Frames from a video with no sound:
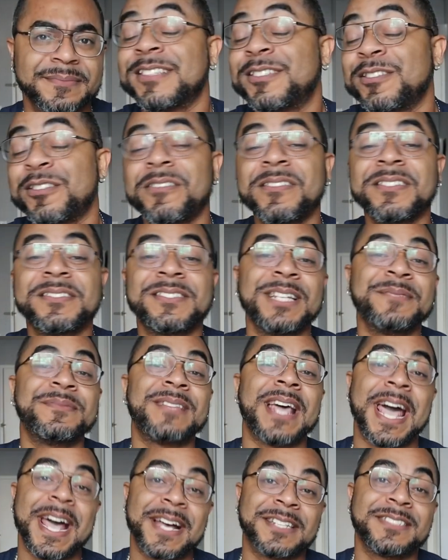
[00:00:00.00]
Dolores seems
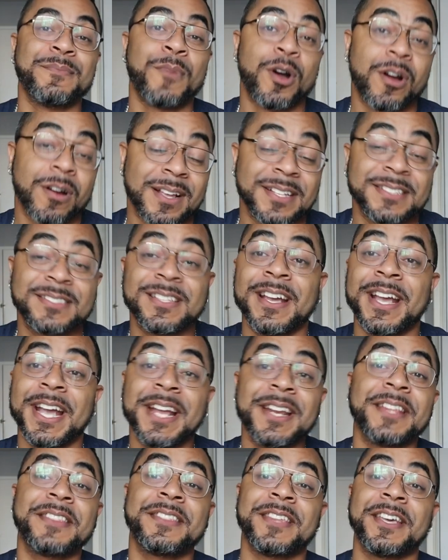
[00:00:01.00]
to ask Margaret, is there
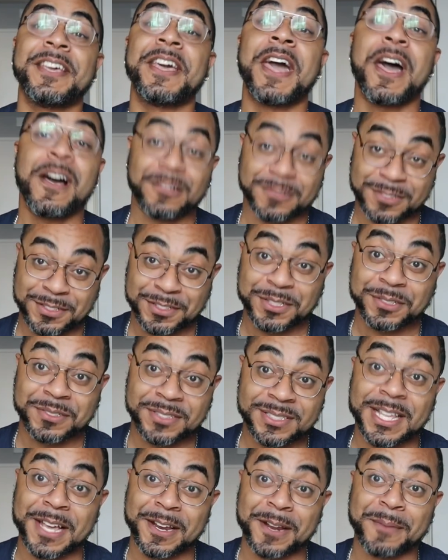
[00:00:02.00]
anything else you
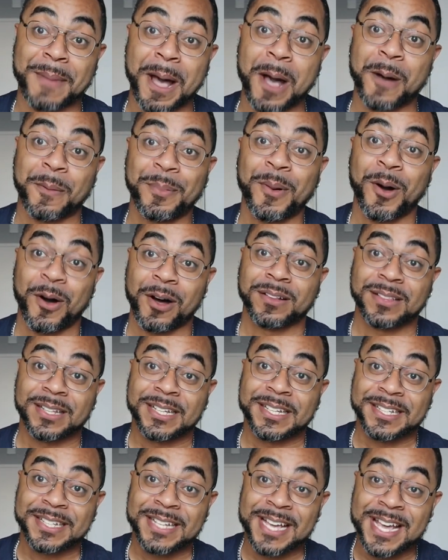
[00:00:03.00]
said about
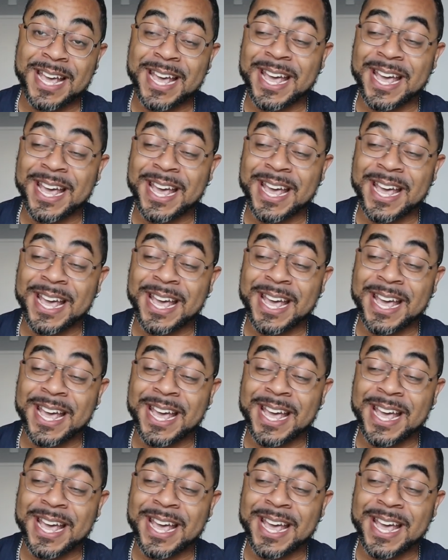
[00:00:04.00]
Paulie?